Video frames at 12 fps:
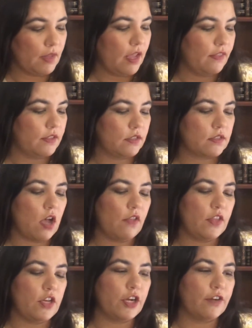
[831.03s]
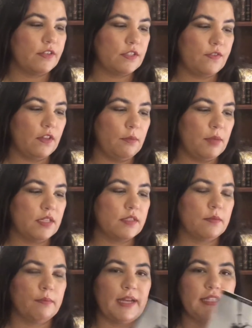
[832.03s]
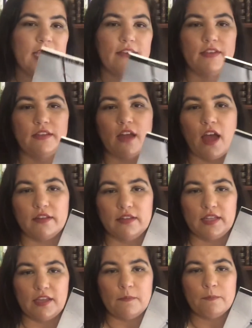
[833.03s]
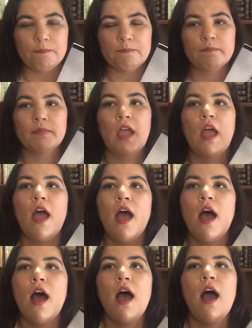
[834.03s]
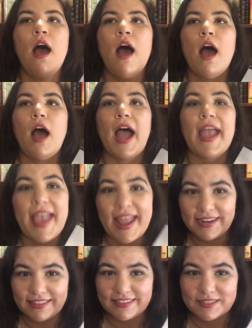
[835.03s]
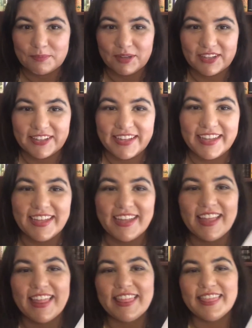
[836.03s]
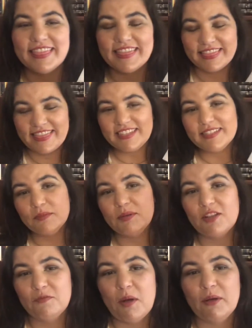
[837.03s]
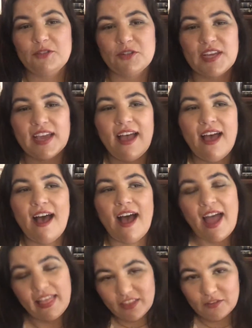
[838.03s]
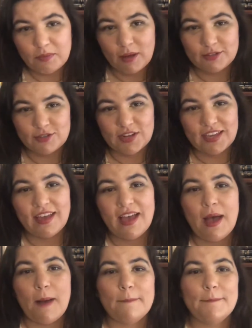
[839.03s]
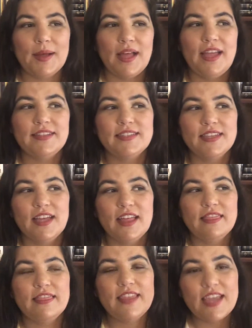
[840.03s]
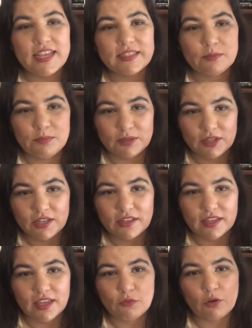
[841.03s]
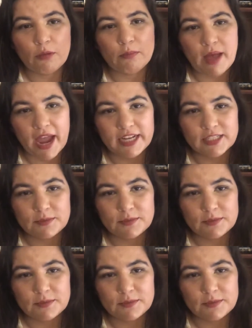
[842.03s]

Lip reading: This is called The Nervous Filaments by David Dodd Lee. I hated this book. This is a book of poetry. I love poetry, but this book reminds